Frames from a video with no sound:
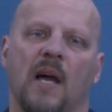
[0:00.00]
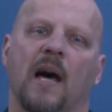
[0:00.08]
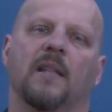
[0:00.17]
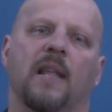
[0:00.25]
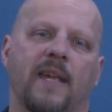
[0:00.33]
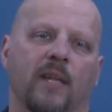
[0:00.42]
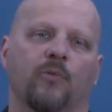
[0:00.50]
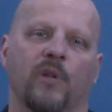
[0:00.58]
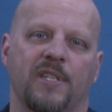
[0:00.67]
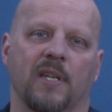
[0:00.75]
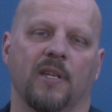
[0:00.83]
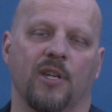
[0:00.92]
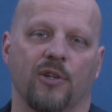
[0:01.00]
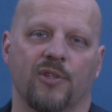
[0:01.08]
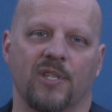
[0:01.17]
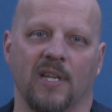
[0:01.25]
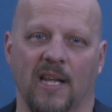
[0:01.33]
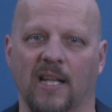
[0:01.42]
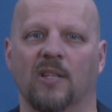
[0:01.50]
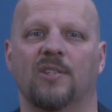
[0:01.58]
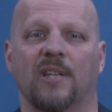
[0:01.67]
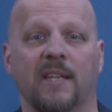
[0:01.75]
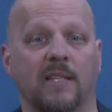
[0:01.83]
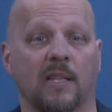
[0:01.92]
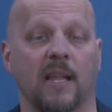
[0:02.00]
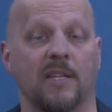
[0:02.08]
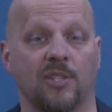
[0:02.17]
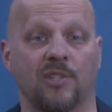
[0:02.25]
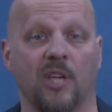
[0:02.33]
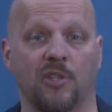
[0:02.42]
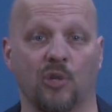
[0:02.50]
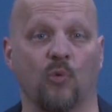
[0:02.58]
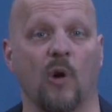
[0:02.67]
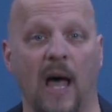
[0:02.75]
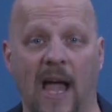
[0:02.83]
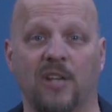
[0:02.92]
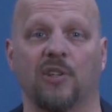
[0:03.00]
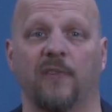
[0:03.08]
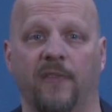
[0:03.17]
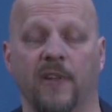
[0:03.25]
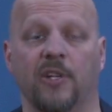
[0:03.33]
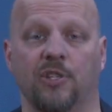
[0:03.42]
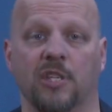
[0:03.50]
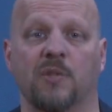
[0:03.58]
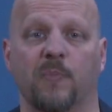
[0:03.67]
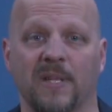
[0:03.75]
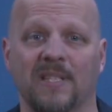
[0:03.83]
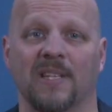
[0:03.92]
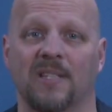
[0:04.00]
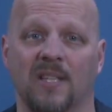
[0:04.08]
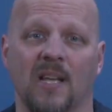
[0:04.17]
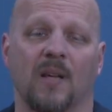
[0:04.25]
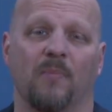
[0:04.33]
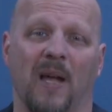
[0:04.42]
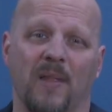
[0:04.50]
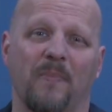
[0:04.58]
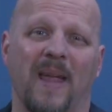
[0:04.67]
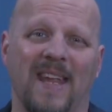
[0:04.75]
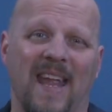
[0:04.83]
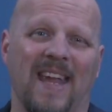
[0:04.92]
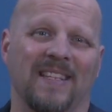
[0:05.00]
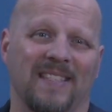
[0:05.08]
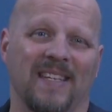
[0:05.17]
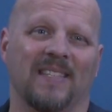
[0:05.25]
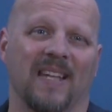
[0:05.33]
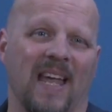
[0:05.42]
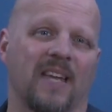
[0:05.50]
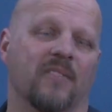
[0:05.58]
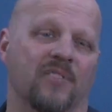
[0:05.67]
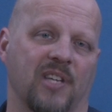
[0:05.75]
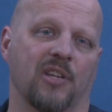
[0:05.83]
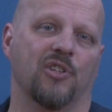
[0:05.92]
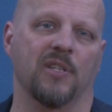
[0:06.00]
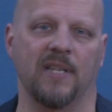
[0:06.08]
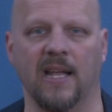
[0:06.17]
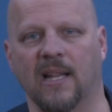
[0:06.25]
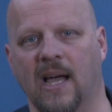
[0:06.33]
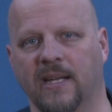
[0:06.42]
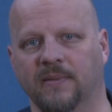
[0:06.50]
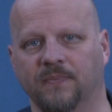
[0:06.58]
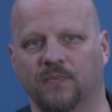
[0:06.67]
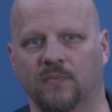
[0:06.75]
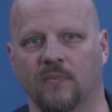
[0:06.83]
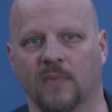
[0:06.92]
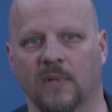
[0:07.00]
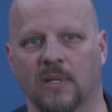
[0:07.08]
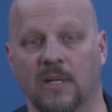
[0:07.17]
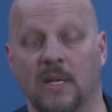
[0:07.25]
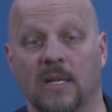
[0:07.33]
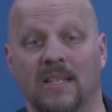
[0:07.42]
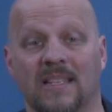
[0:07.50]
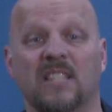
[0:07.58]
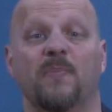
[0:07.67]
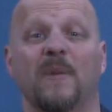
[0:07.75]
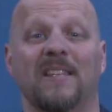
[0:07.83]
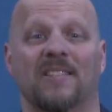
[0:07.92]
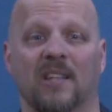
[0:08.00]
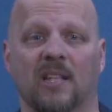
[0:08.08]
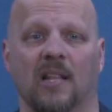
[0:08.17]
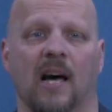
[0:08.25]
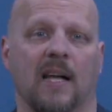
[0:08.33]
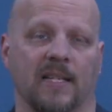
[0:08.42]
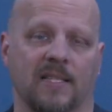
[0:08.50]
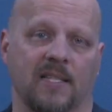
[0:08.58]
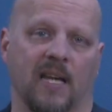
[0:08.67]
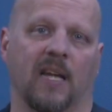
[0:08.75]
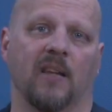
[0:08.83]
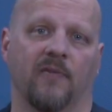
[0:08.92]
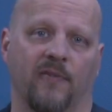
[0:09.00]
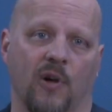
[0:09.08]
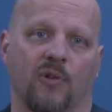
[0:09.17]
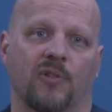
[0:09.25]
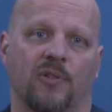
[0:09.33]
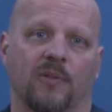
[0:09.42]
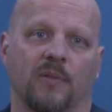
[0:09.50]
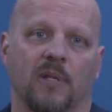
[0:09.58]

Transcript: Unlike in recent years, it looks like the legislature will actually finish its business by the May 18th end of session deadline. This means the clock is ticking, folks.